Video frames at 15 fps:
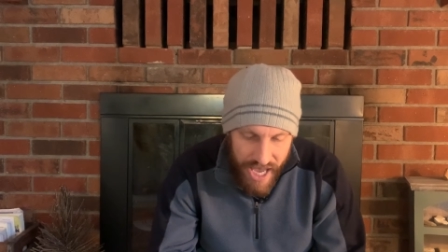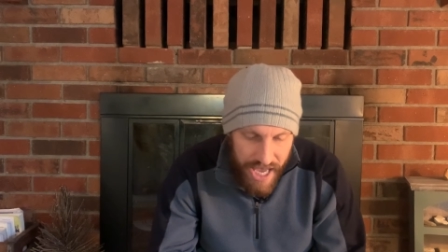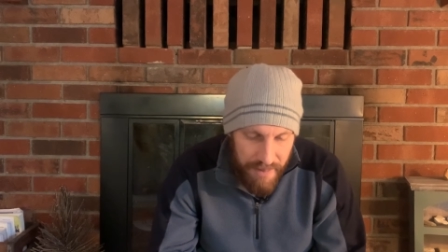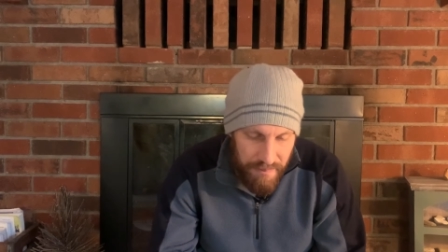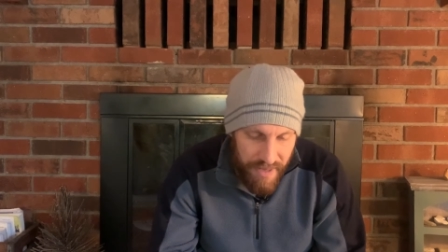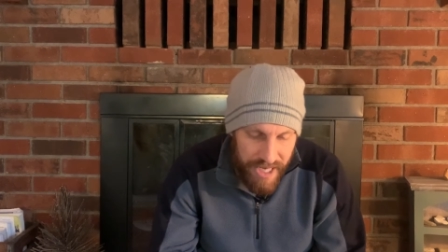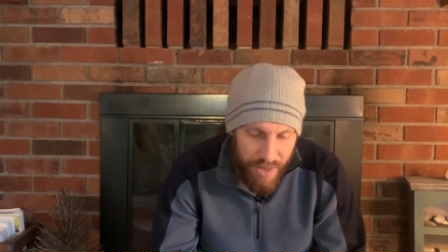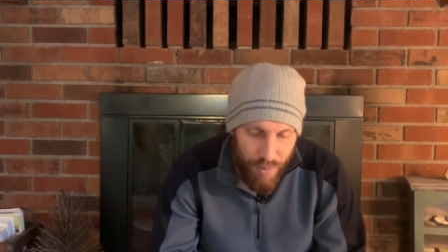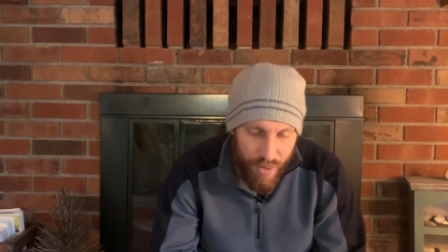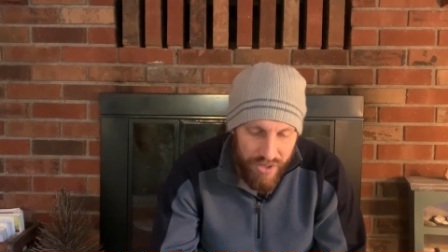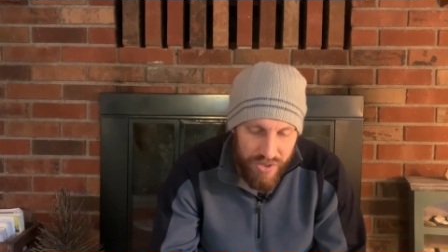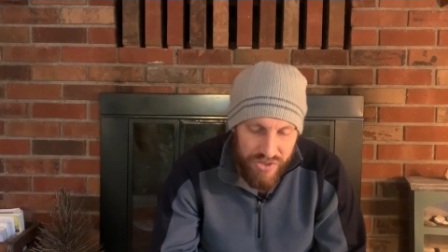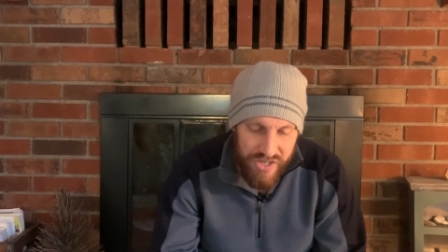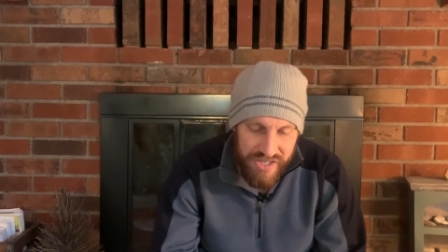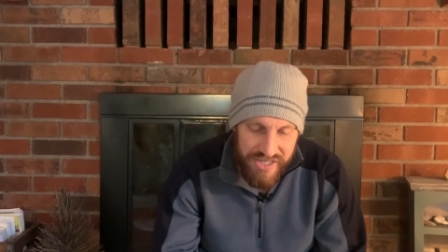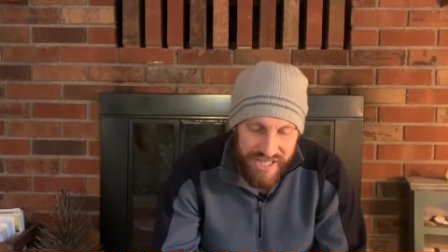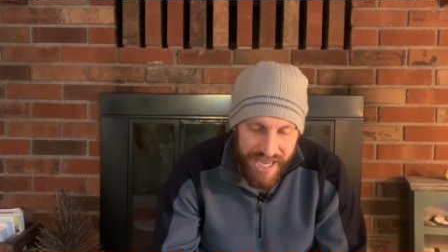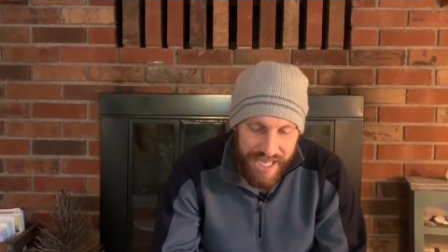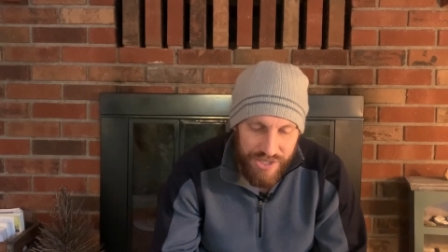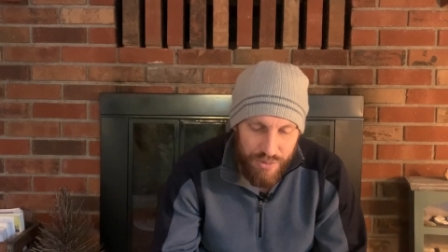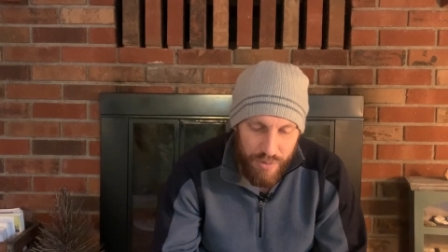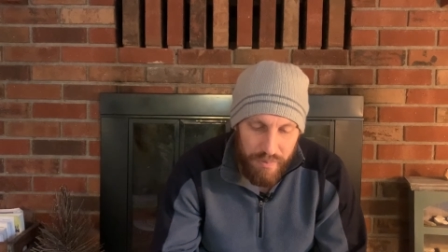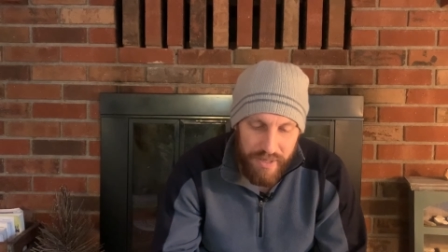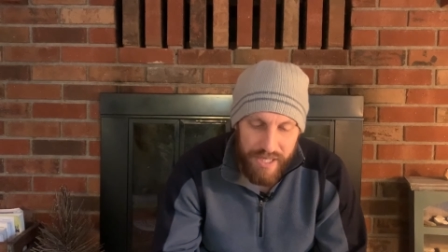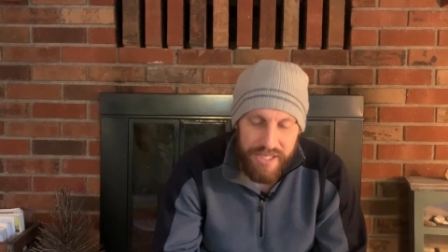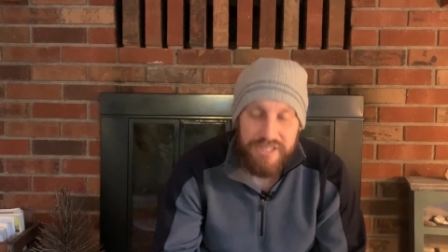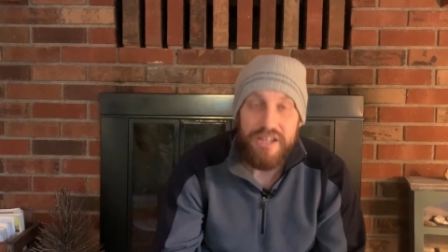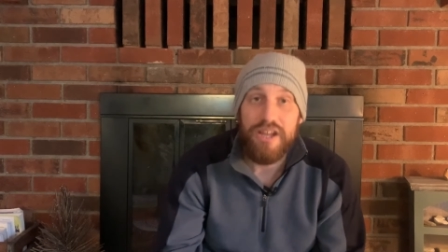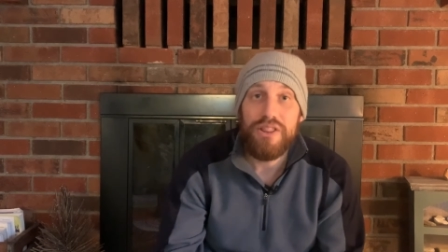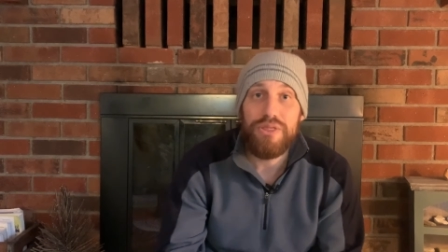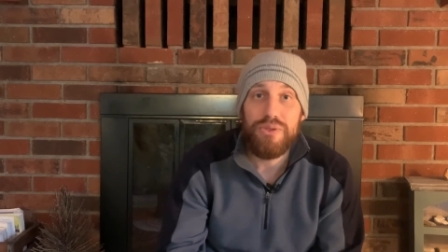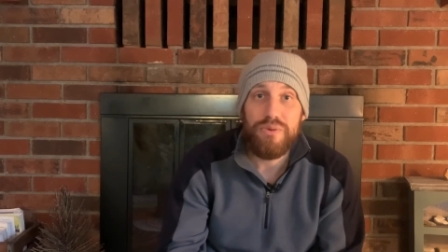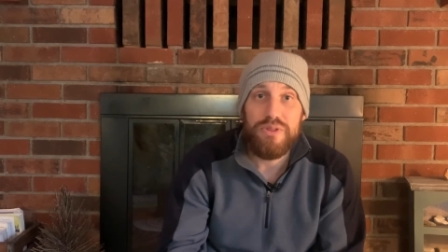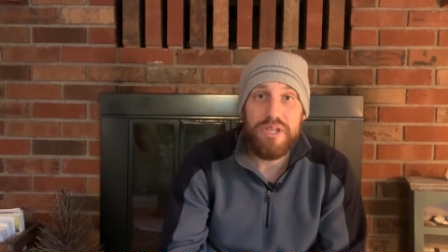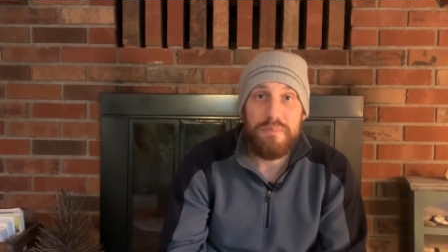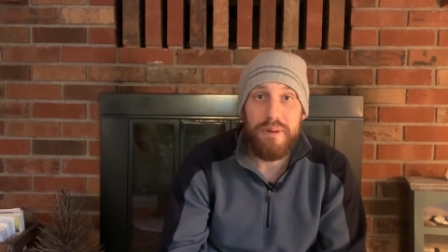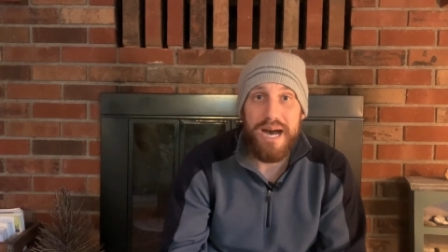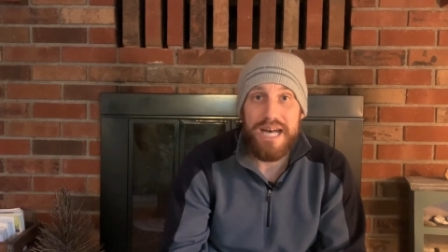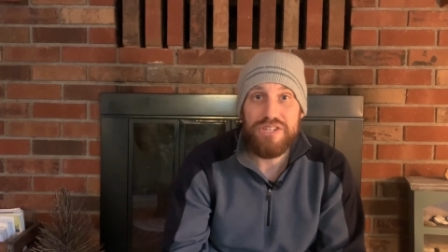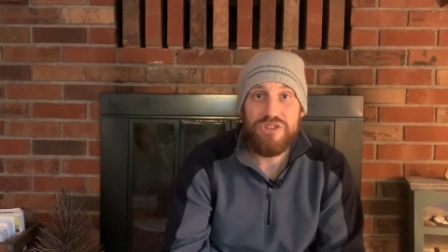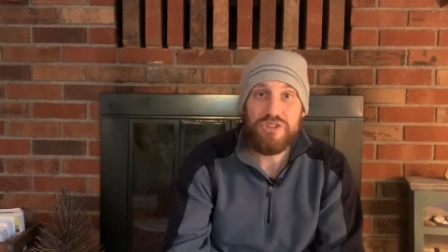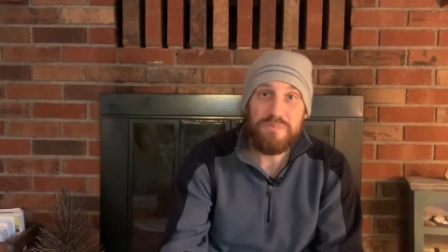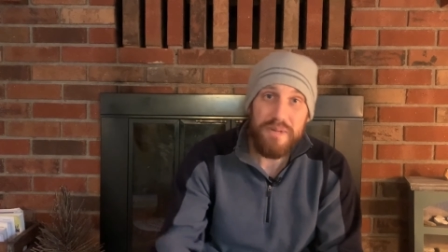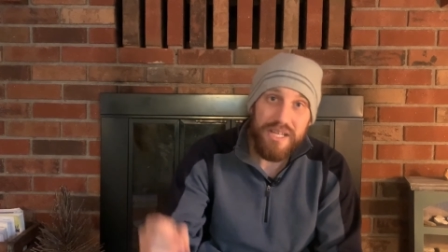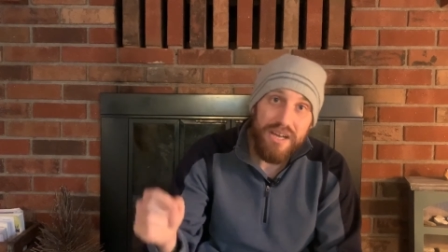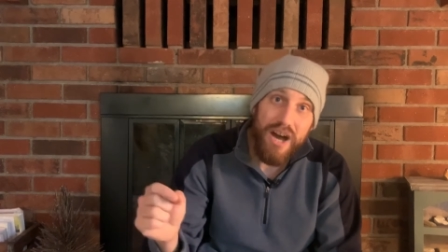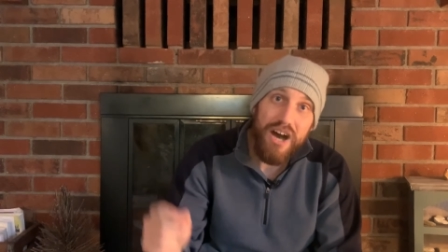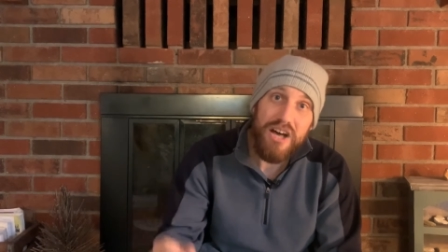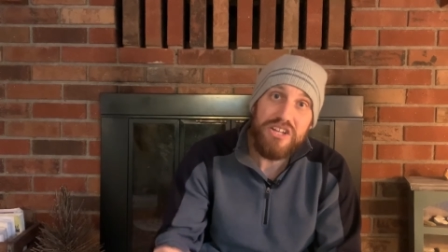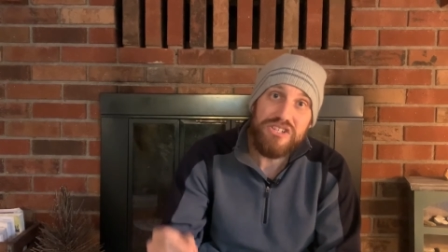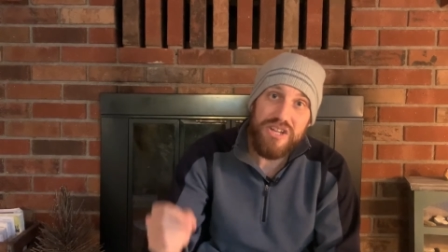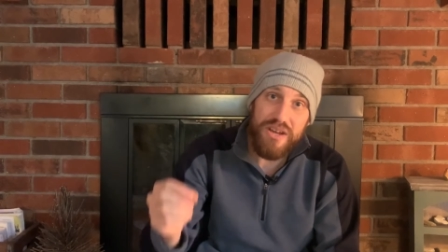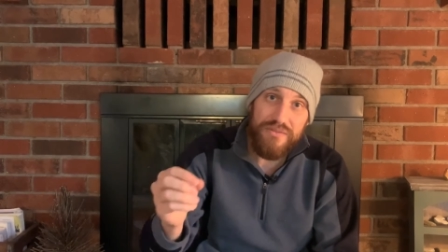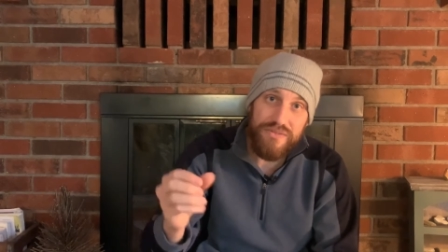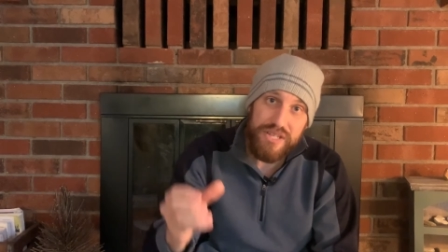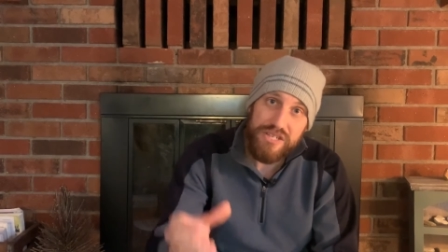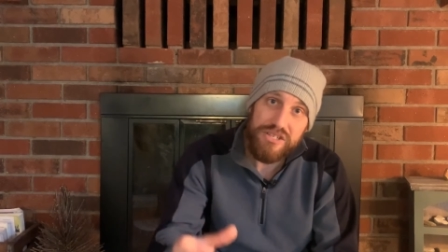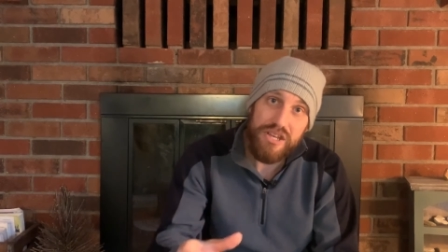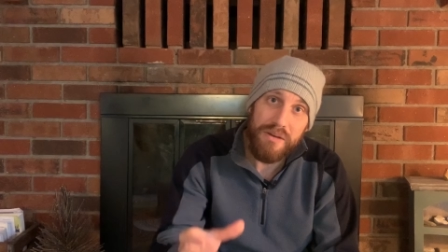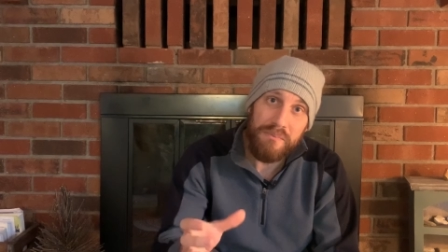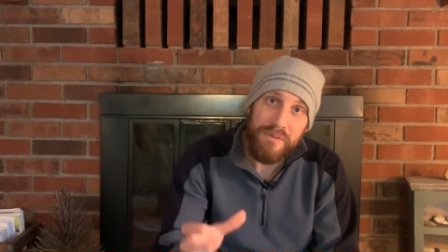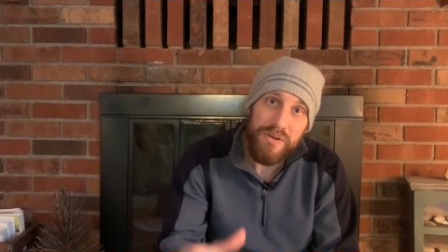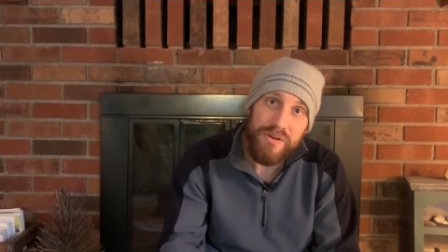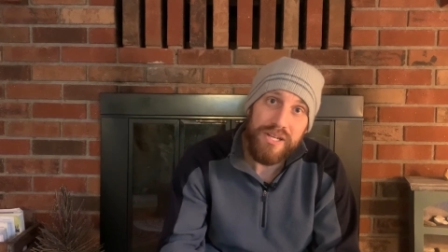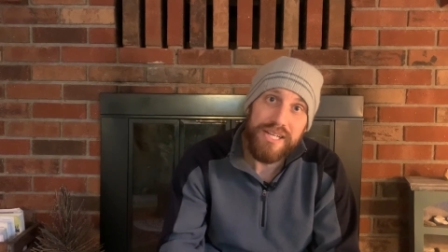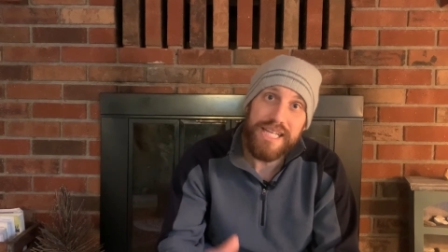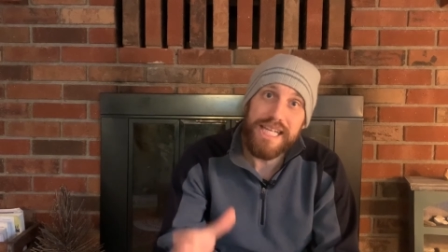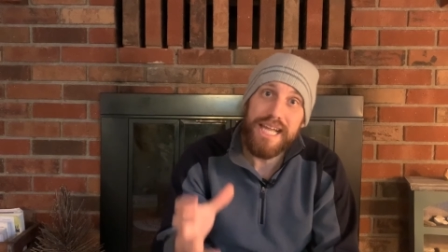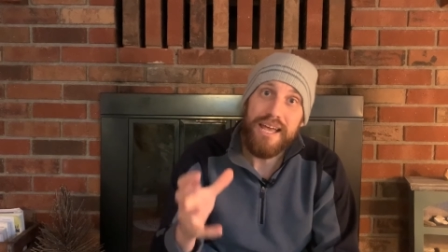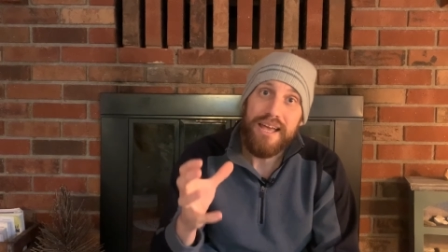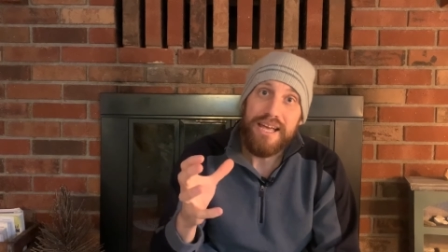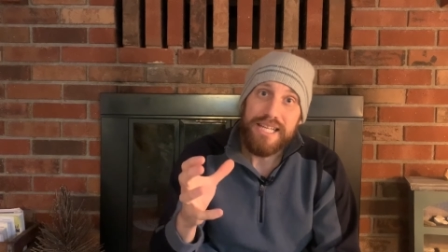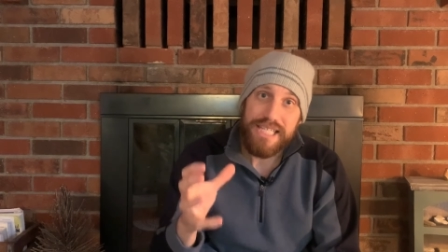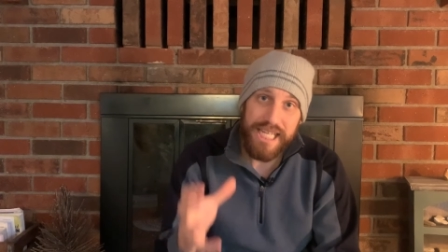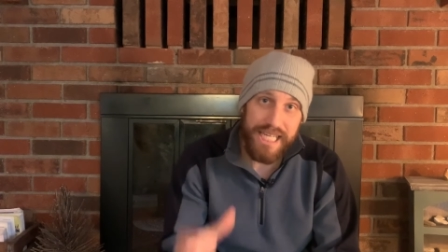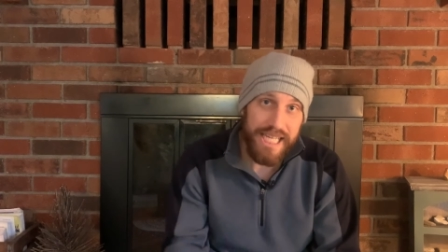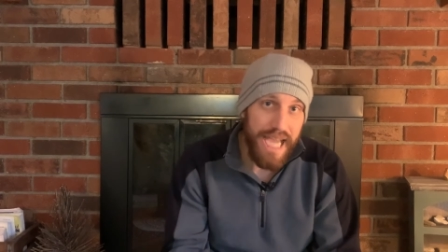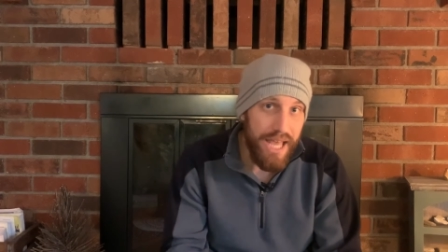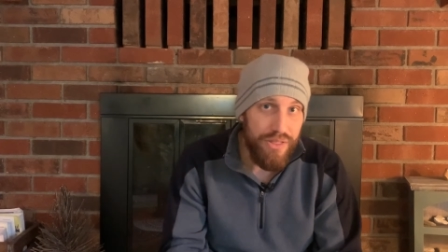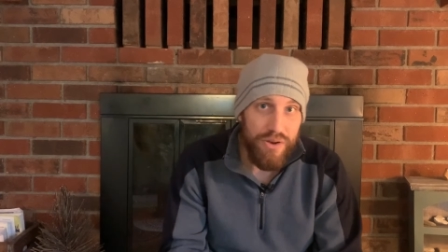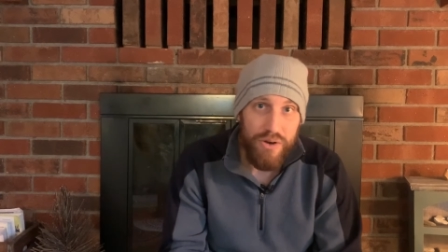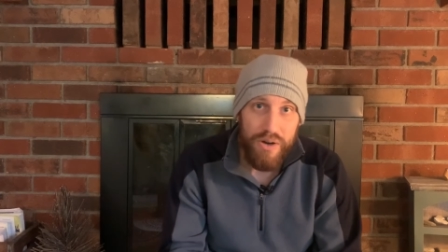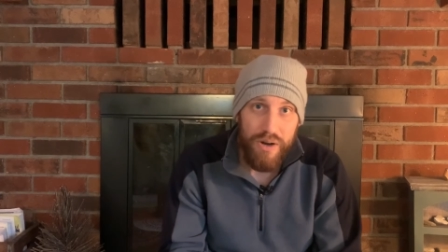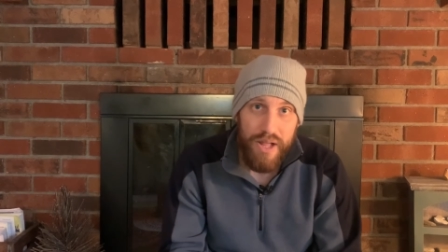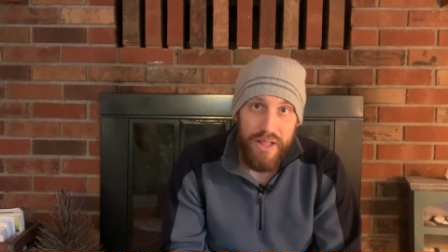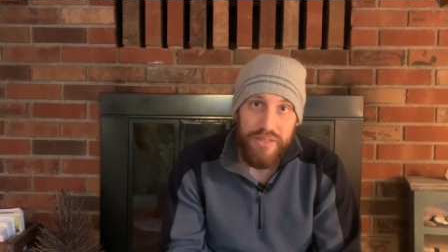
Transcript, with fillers: and many wonders and signs were being done through the apostles because of this community together.